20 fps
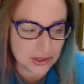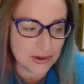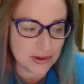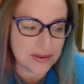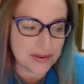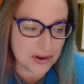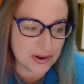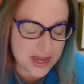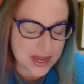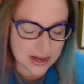So
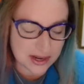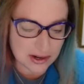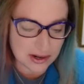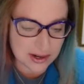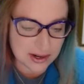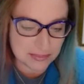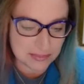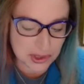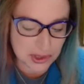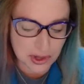if you're
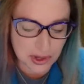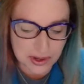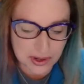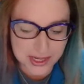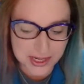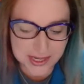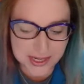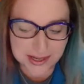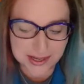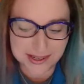here, I'm
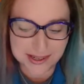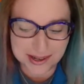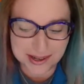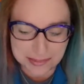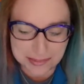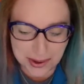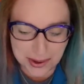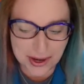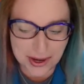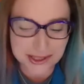sorry,
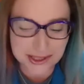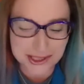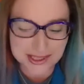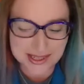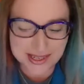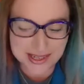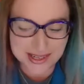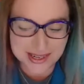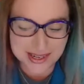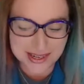I'm
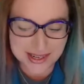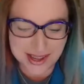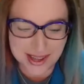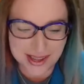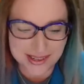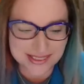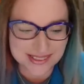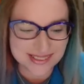auctioning it again.